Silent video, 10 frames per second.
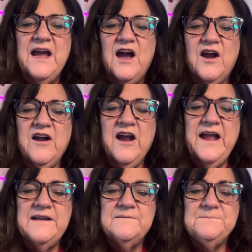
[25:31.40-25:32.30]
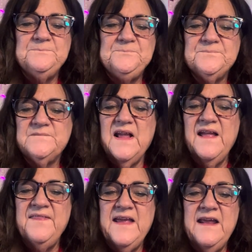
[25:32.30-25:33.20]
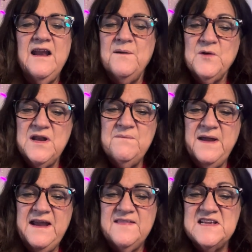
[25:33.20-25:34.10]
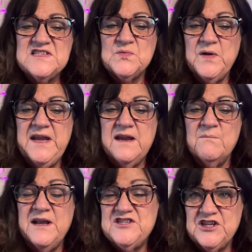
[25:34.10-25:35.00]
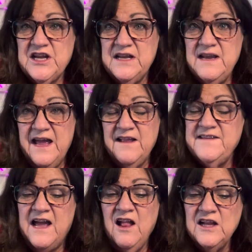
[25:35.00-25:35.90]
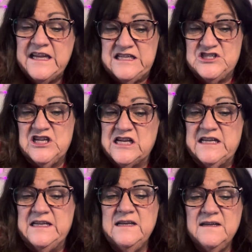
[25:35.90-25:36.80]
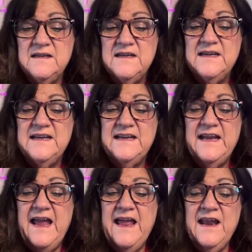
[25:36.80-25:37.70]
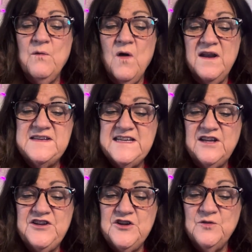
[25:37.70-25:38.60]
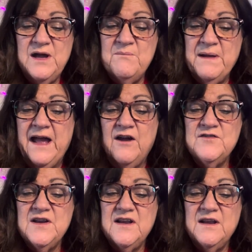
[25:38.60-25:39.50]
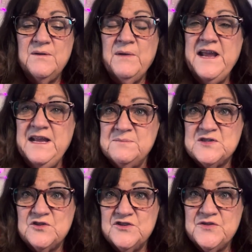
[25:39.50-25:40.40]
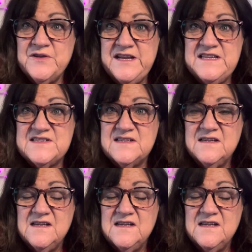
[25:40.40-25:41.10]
All right. And then I'm going to make this week my Italian chicken. And I want to tell you about my hip surgeries.